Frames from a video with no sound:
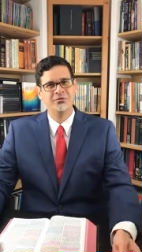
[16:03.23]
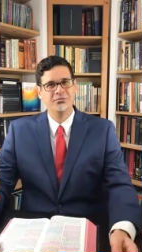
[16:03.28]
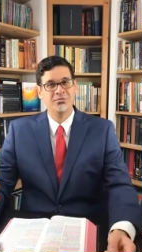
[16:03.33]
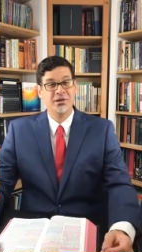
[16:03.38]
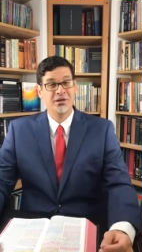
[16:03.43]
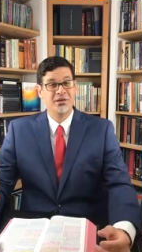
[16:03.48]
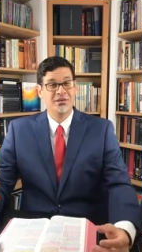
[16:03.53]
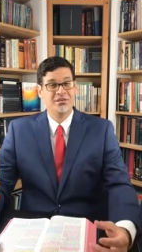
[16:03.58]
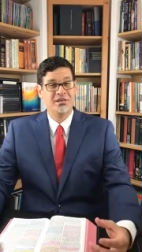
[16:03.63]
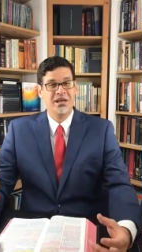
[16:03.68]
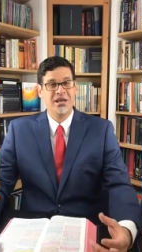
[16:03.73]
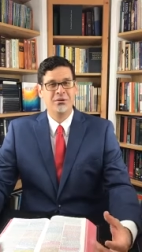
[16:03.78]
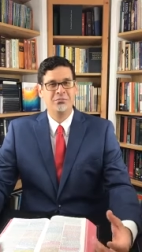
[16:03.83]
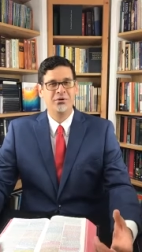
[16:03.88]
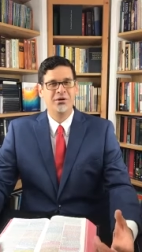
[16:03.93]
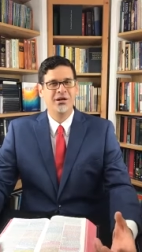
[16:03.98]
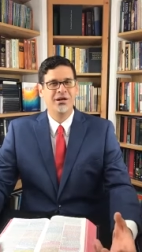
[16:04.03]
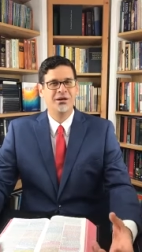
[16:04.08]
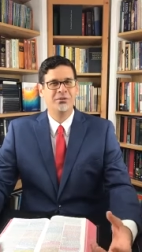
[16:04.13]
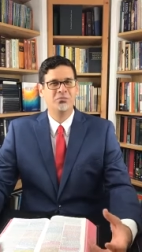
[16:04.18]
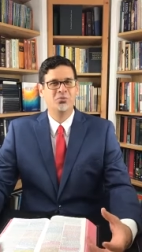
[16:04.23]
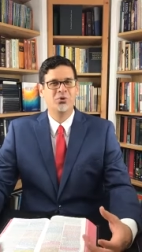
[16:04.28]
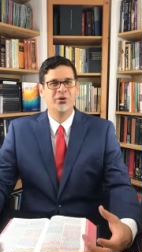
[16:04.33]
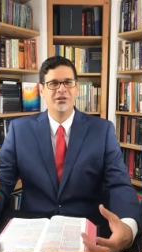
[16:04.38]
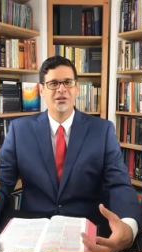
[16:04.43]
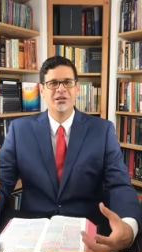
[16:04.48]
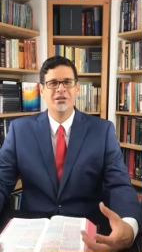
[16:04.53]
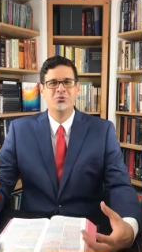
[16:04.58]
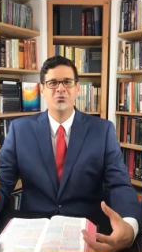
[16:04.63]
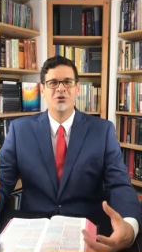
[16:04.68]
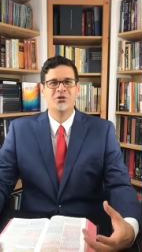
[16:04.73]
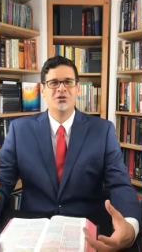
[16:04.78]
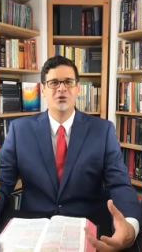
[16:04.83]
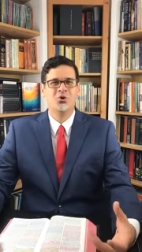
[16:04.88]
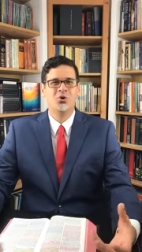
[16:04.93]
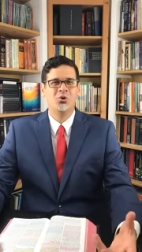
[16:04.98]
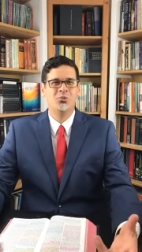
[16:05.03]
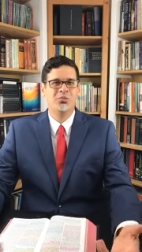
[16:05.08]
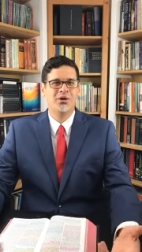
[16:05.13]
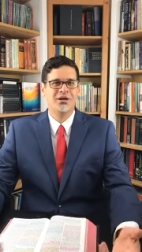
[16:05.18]
because Abraham, when he was
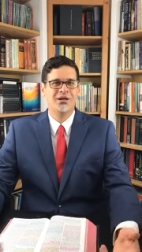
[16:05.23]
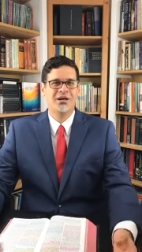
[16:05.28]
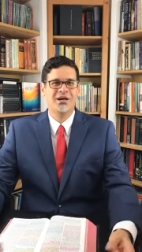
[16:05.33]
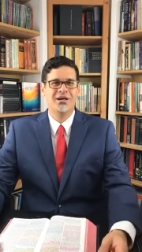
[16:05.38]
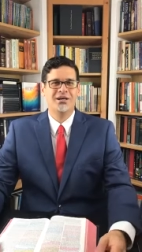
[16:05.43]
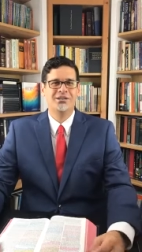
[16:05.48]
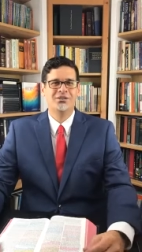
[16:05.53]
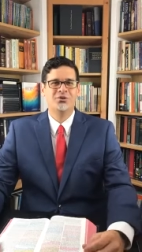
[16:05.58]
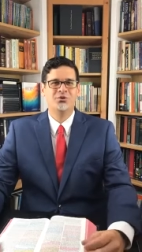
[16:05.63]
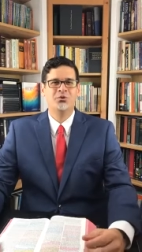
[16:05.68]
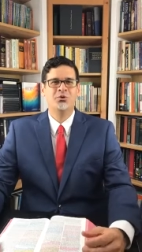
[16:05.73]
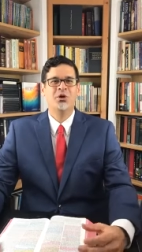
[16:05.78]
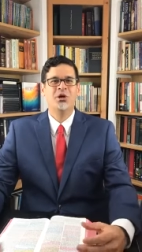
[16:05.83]
called by God to